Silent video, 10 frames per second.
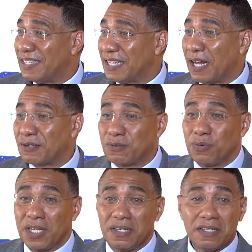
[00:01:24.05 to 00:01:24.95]
that
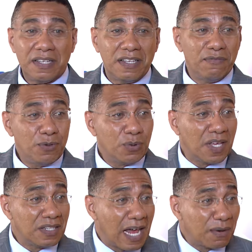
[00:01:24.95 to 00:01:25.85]
will, if you
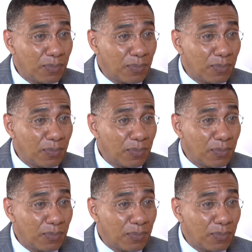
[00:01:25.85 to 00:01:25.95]
think that